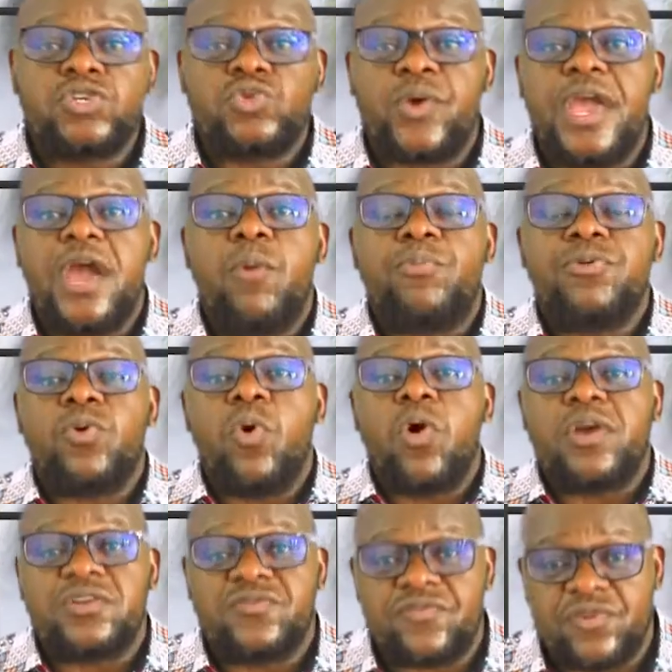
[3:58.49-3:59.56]
to help you
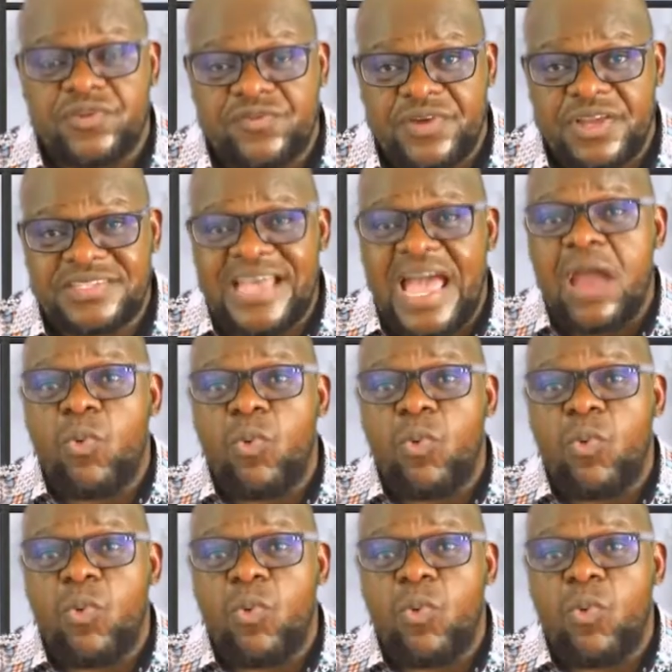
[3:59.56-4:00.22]
walk in fruitfulness. I